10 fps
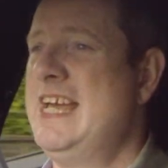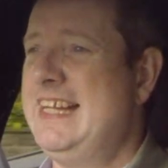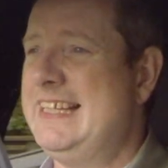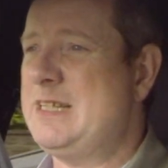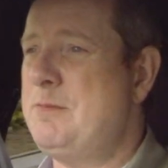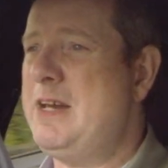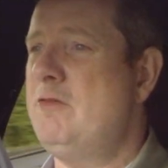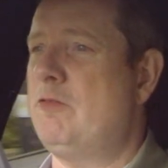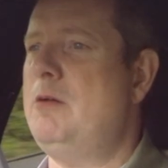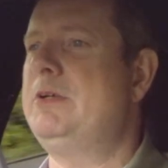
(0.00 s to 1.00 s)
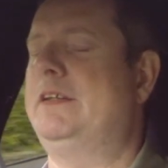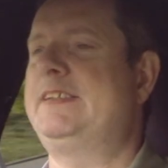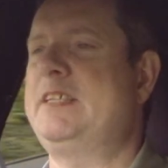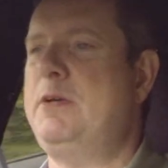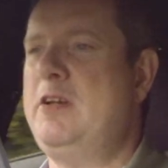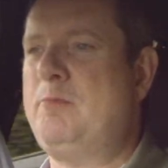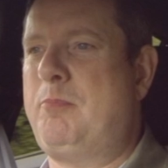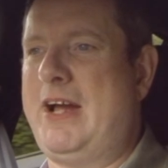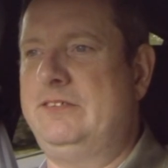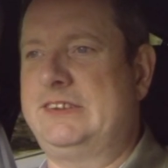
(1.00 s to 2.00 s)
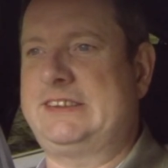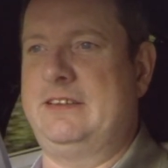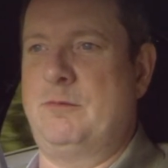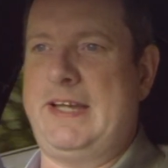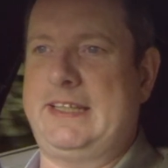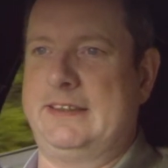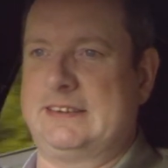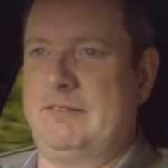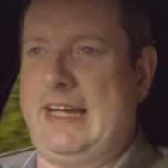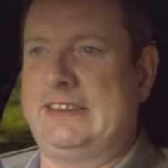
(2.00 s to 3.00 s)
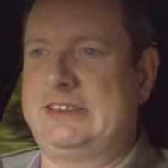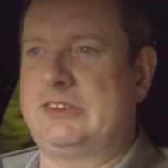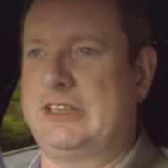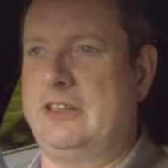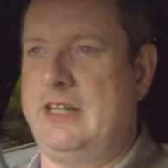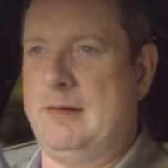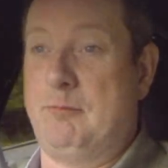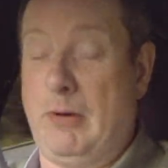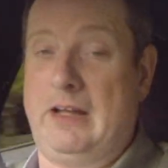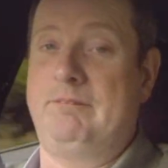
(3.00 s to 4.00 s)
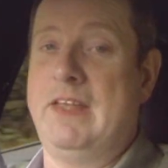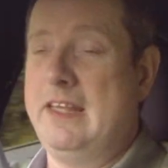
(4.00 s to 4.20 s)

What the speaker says: There's a bit of rubber, there's a bit of bounce in the mechanism as you turn in, but